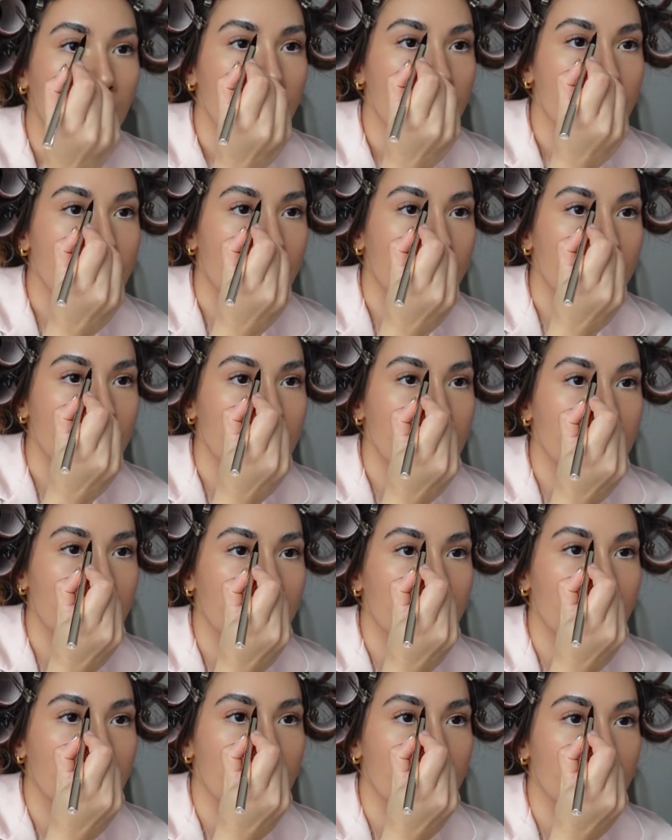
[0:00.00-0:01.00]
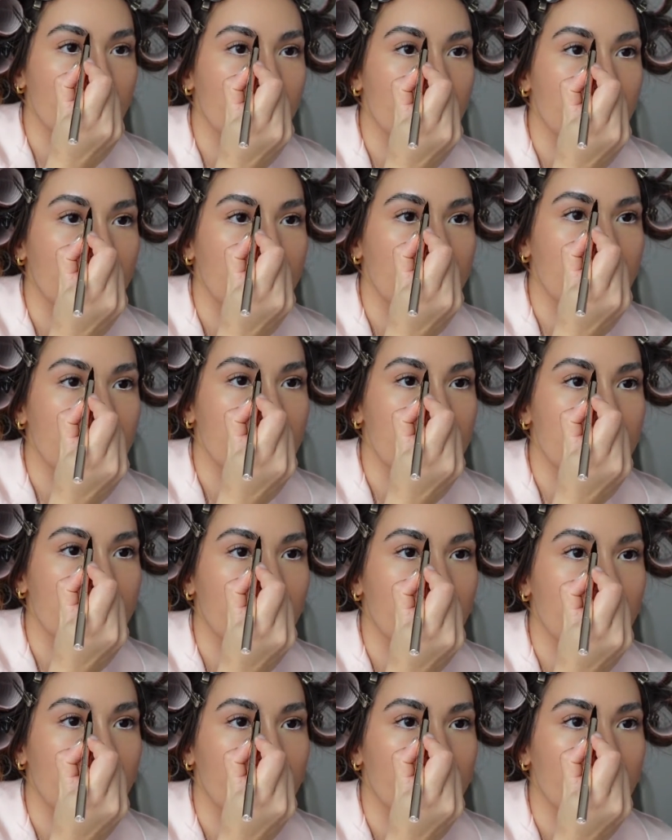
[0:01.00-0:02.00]
So I'm just gonna draw in some
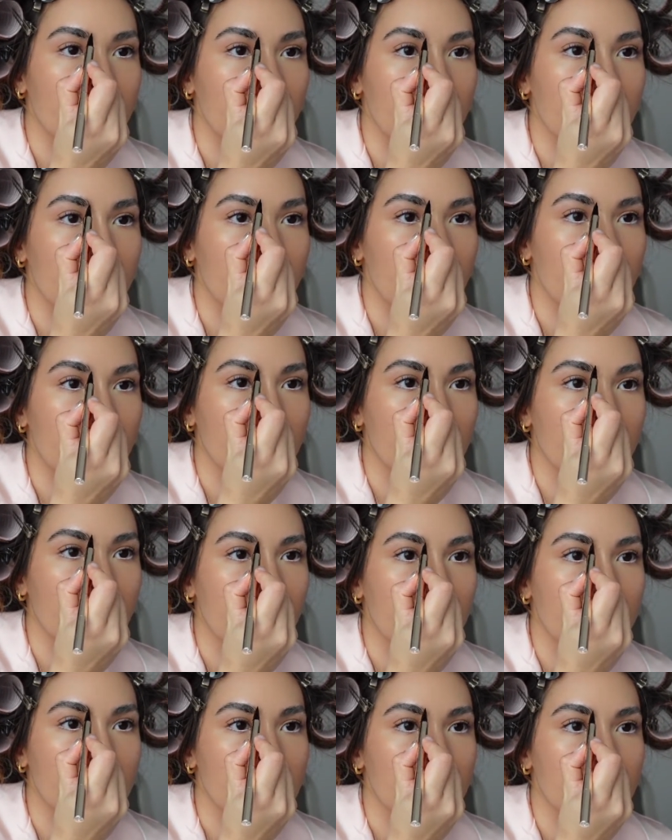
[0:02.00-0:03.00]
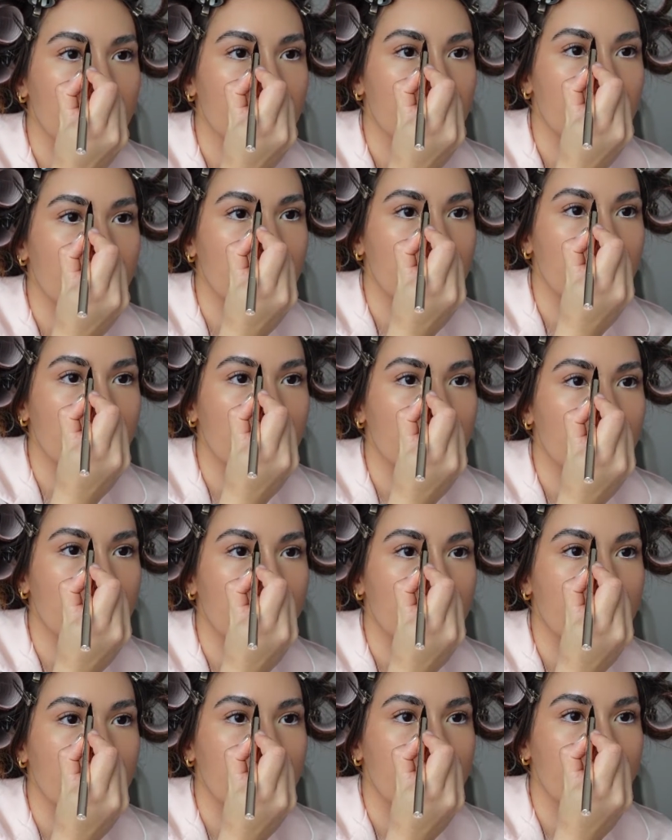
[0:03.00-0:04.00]
brow like lines on the front
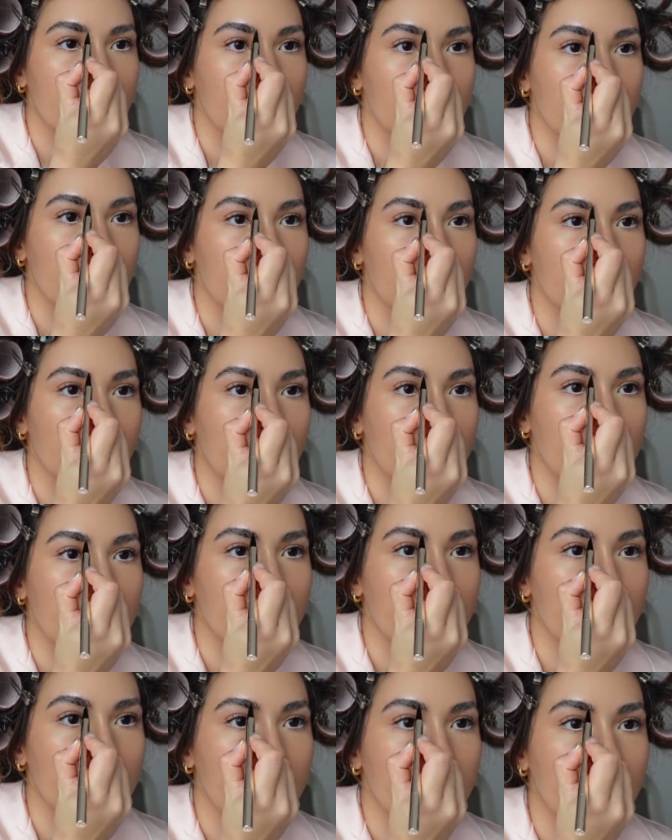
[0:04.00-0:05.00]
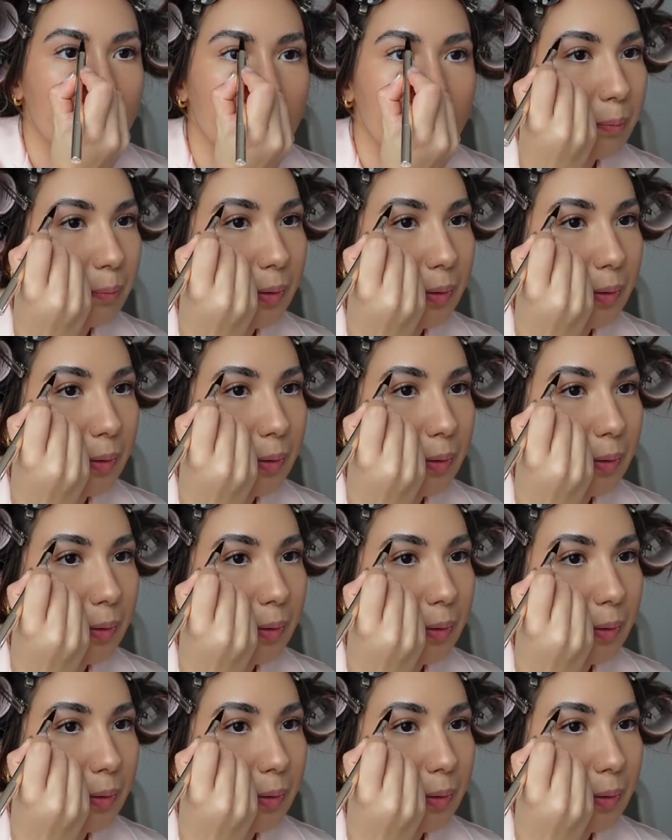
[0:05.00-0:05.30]
and then blend it in.